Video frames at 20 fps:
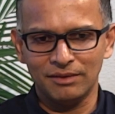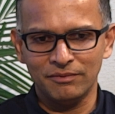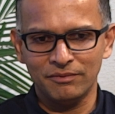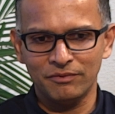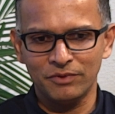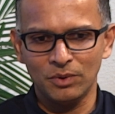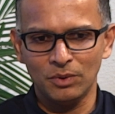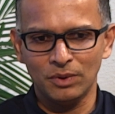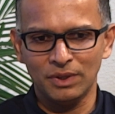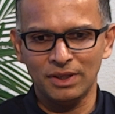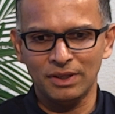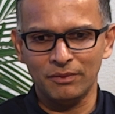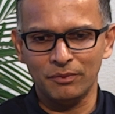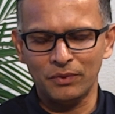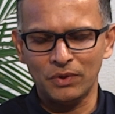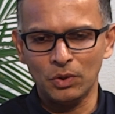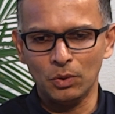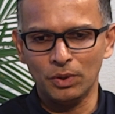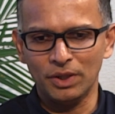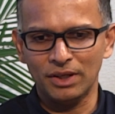view
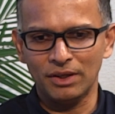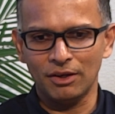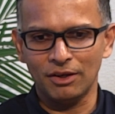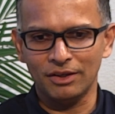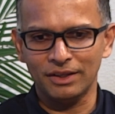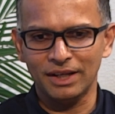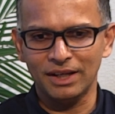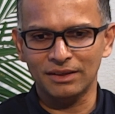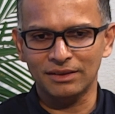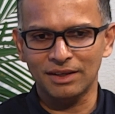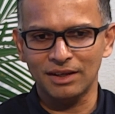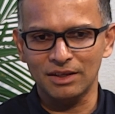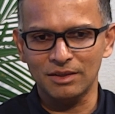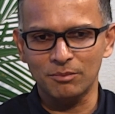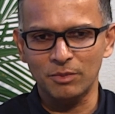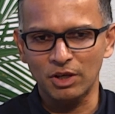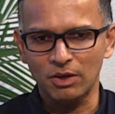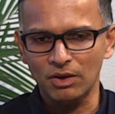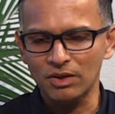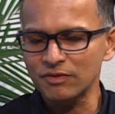on healthcare is
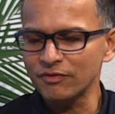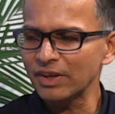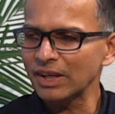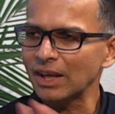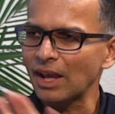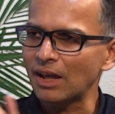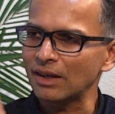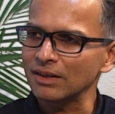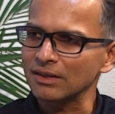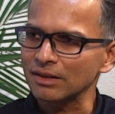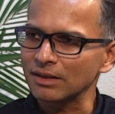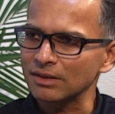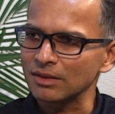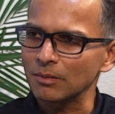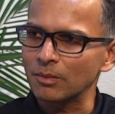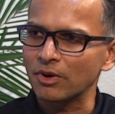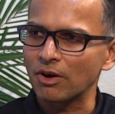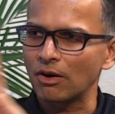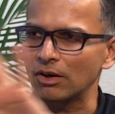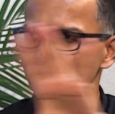because we carry such a
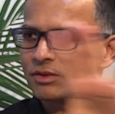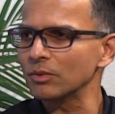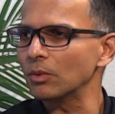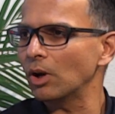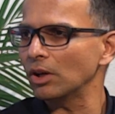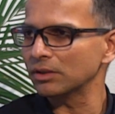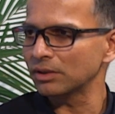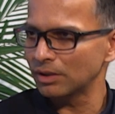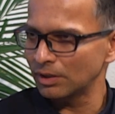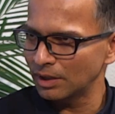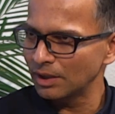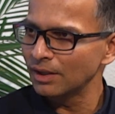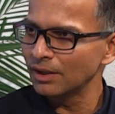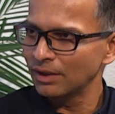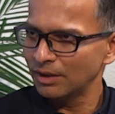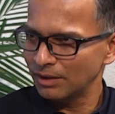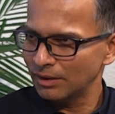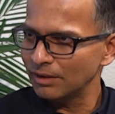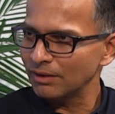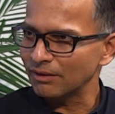broad swath,
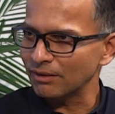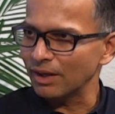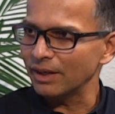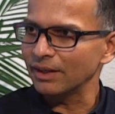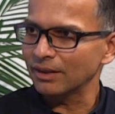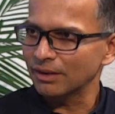right?